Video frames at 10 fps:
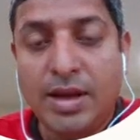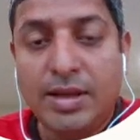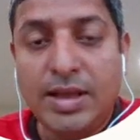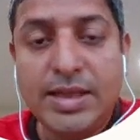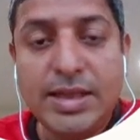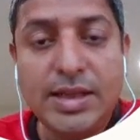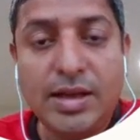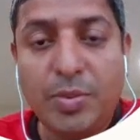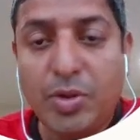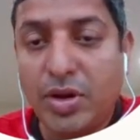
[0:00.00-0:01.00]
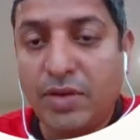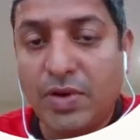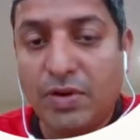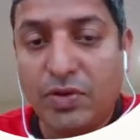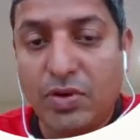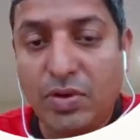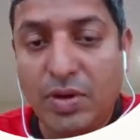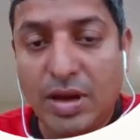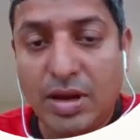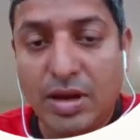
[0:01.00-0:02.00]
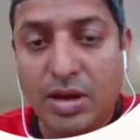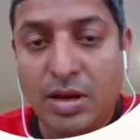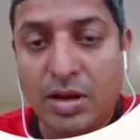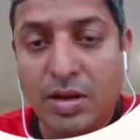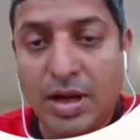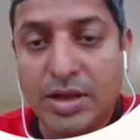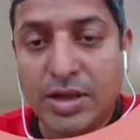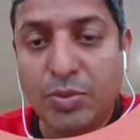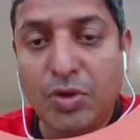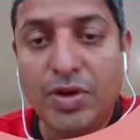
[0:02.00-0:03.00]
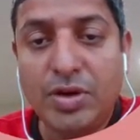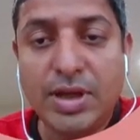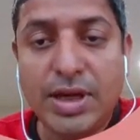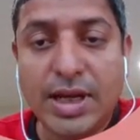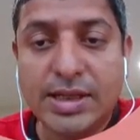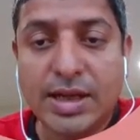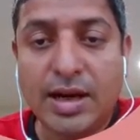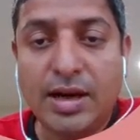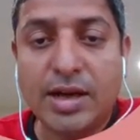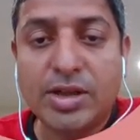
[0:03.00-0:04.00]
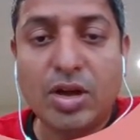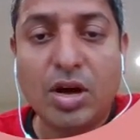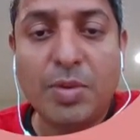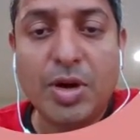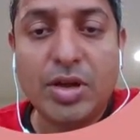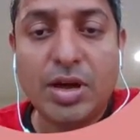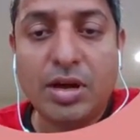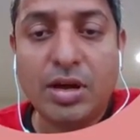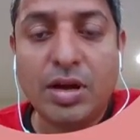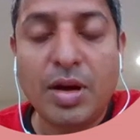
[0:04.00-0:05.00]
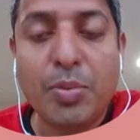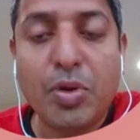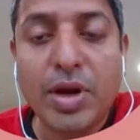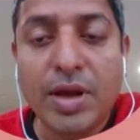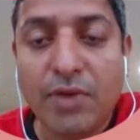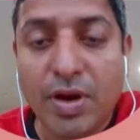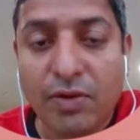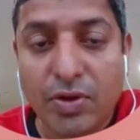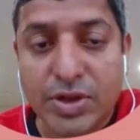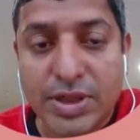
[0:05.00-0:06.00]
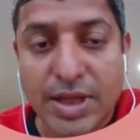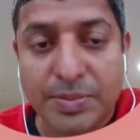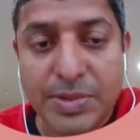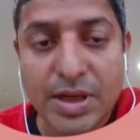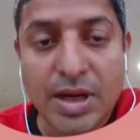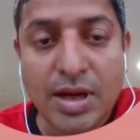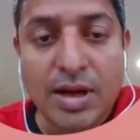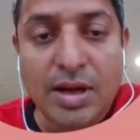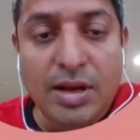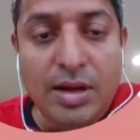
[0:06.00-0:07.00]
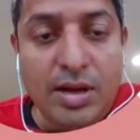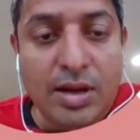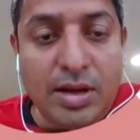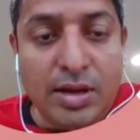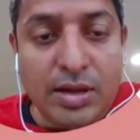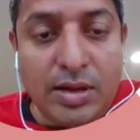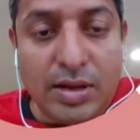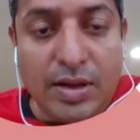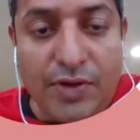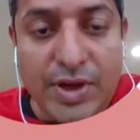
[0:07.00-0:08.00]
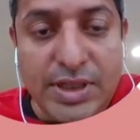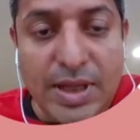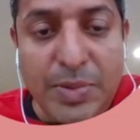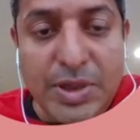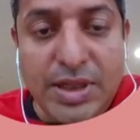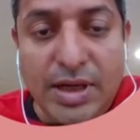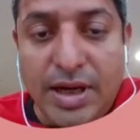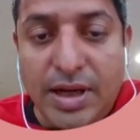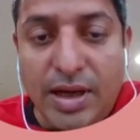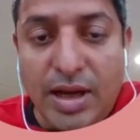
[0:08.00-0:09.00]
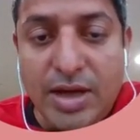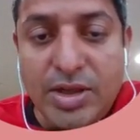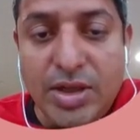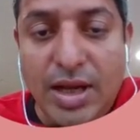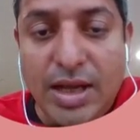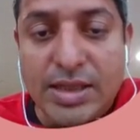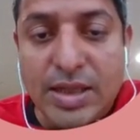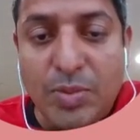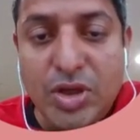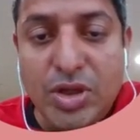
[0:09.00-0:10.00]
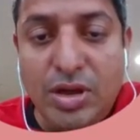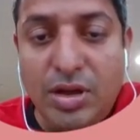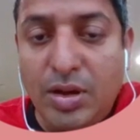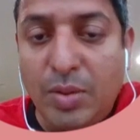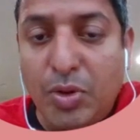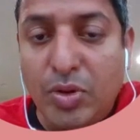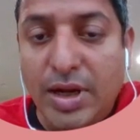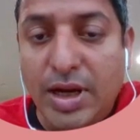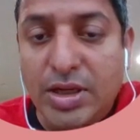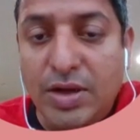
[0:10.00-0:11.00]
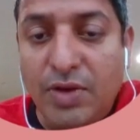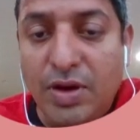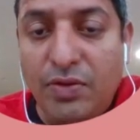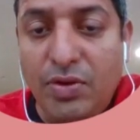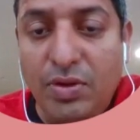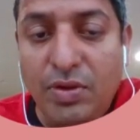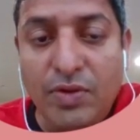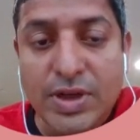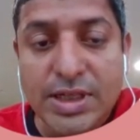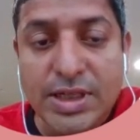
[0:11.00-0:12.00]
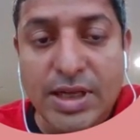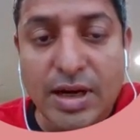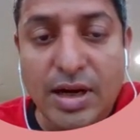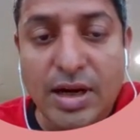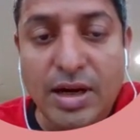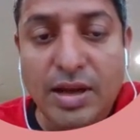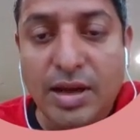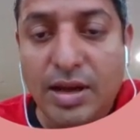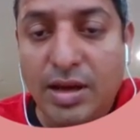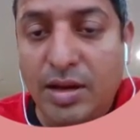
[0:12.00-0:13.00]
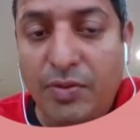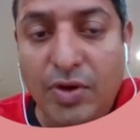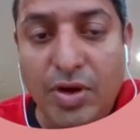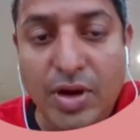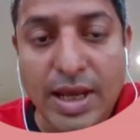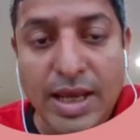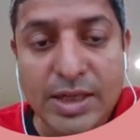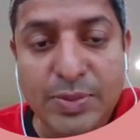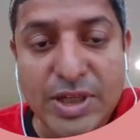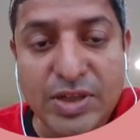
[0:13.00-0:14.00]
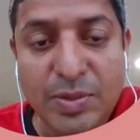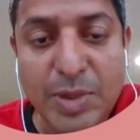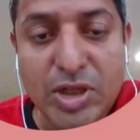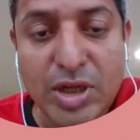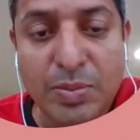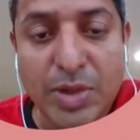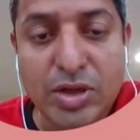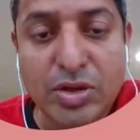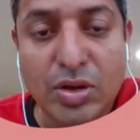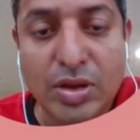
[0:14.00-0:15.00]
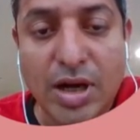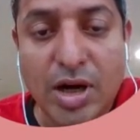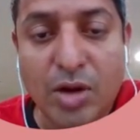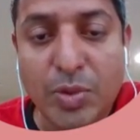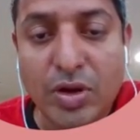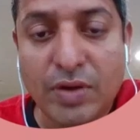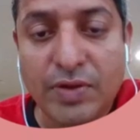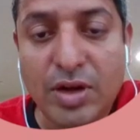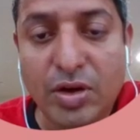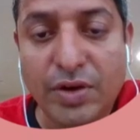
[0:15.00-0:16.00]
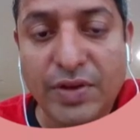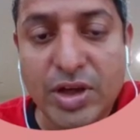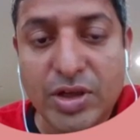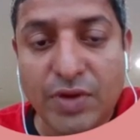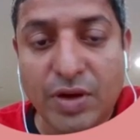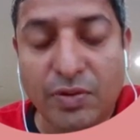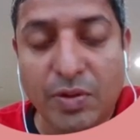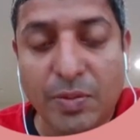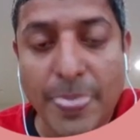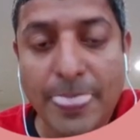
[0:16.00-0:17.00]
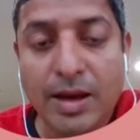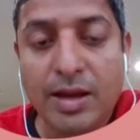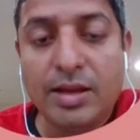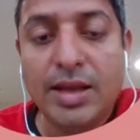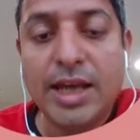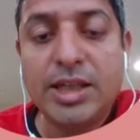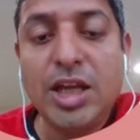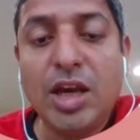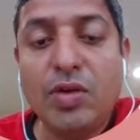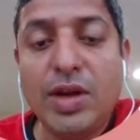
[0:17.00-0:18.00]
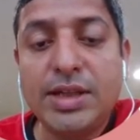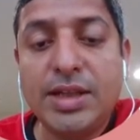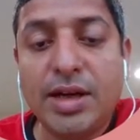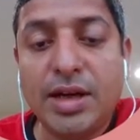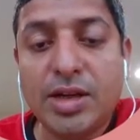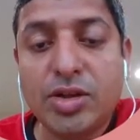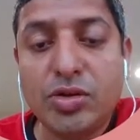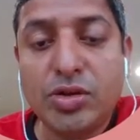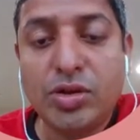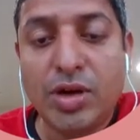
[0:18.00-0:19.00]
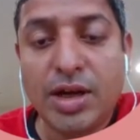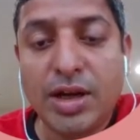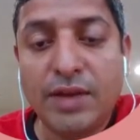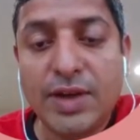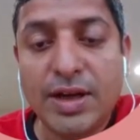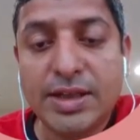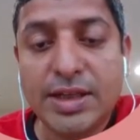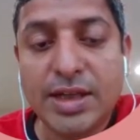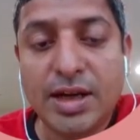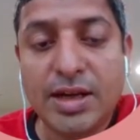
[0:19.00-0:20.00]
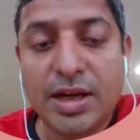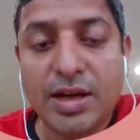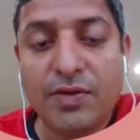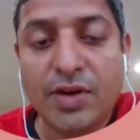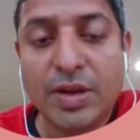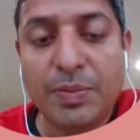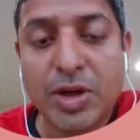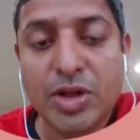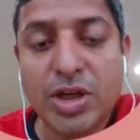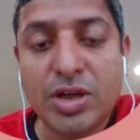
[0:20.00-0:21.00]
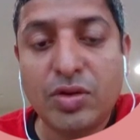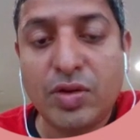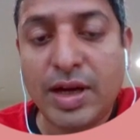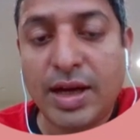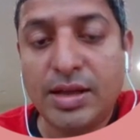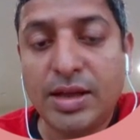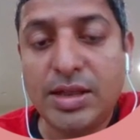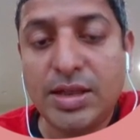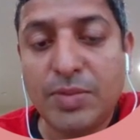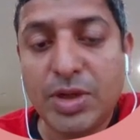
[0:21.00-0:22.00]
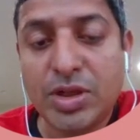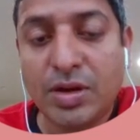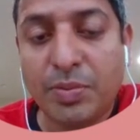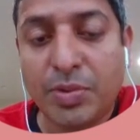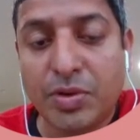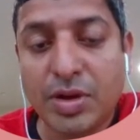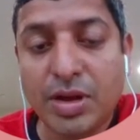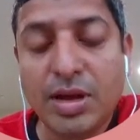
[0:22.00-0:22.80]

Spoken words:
This is the reporting workflow. Let's move on to the next slide. Let's talk about the reporting workflow steps. The first step is the data collection and submission report creation workflow, which is triggered for a specific patient based on the output of the notification workflow. The SDA queries the data source to retrieve the necessary data for the patient to create the submission report.